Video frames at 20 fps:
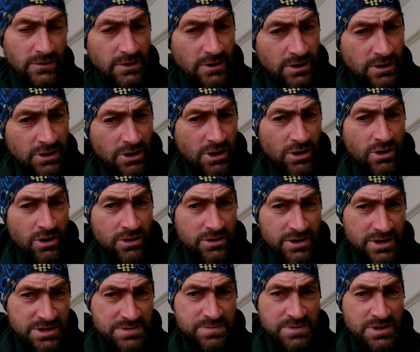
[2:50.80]

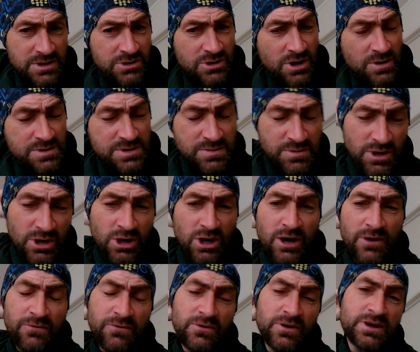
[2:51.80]
been times in my
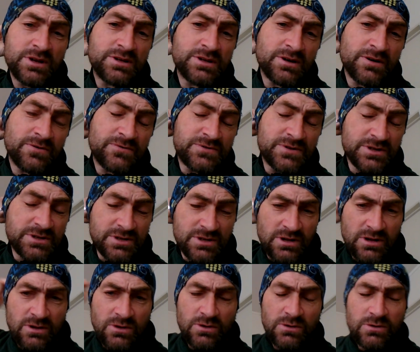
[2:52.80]
life where I've said to
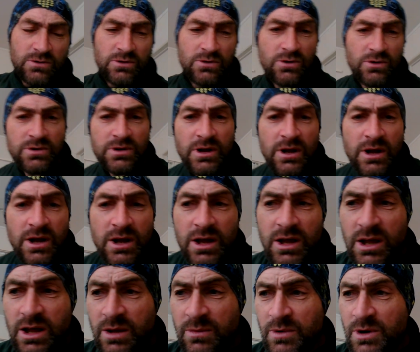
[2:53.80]
the Lord,
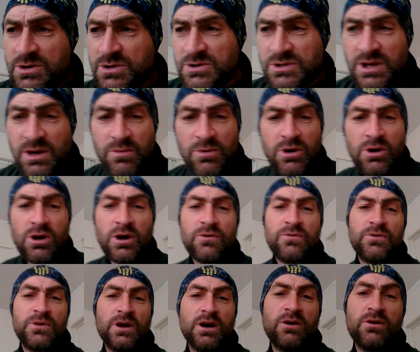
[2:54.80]
you might as well take my
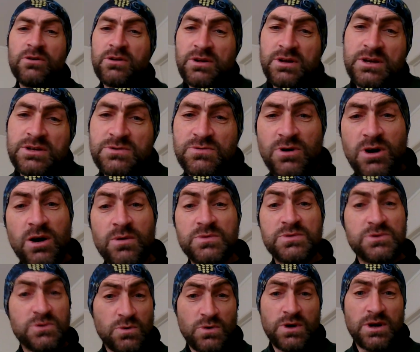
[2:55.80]
life now, and guess what? I'm
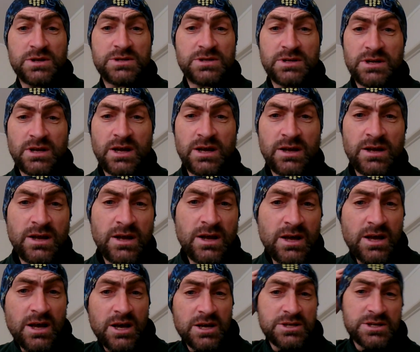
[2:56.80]
still here today.
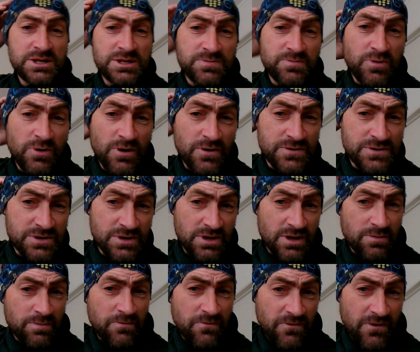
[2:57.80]
It just proves to
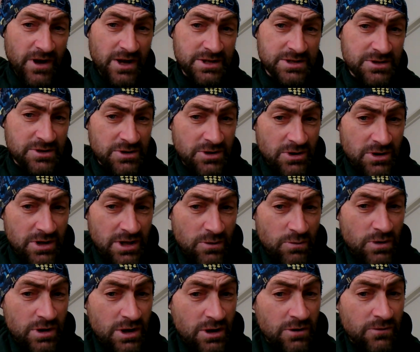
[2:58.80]
the fact, that
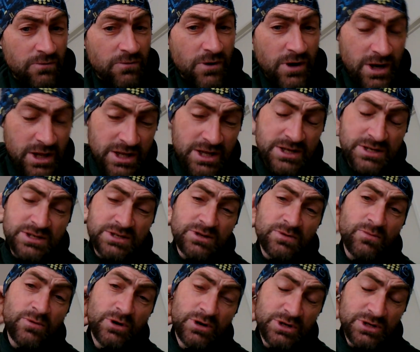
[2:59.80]
we can fight against
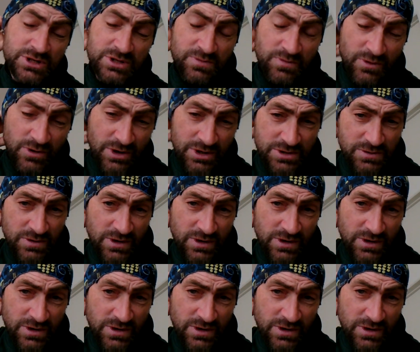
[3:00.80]
demonic spirits, we